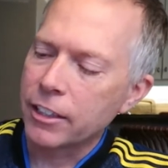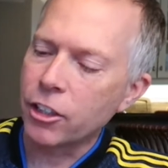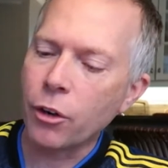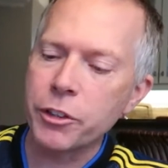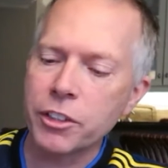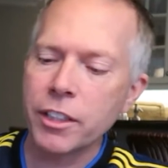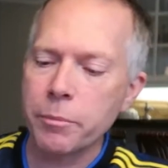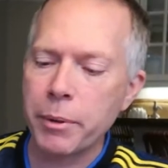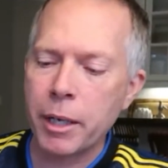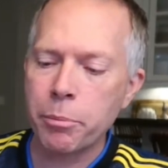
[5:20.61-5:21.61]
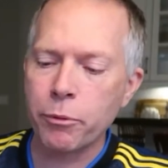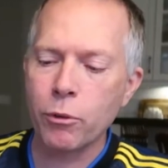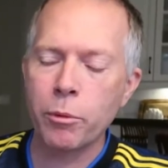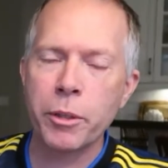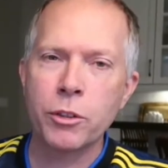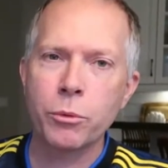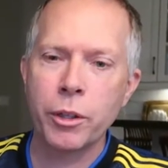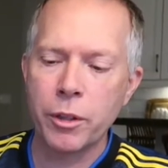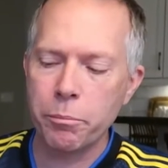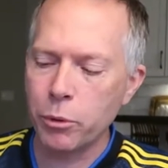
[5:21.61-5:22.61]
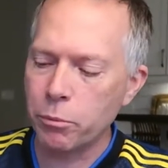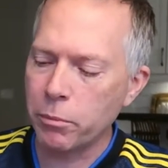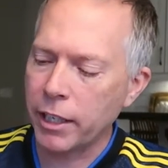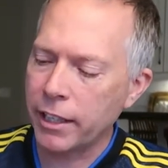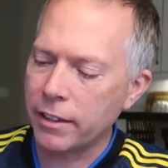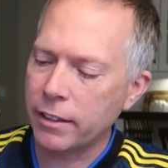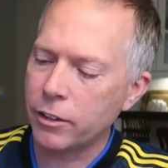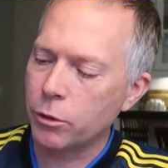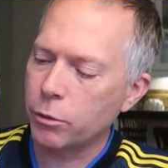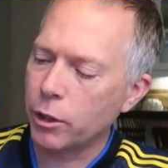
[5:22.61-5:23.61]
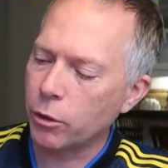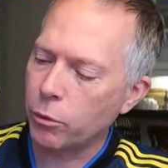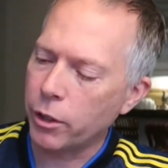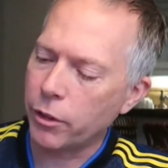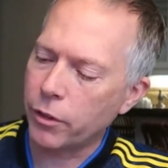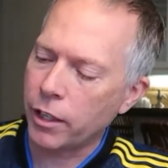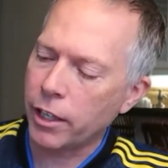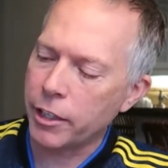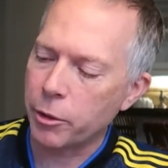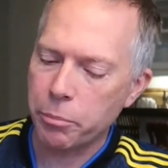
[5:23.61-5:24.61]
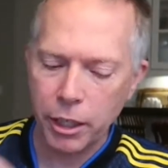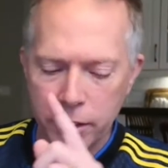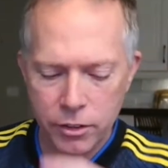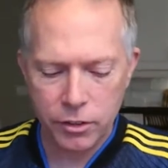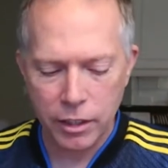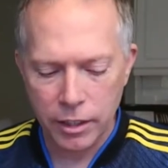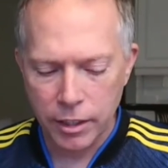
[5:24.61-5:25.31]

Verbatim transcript: You're always going to get better performance with the boom mic than you will with earbuds.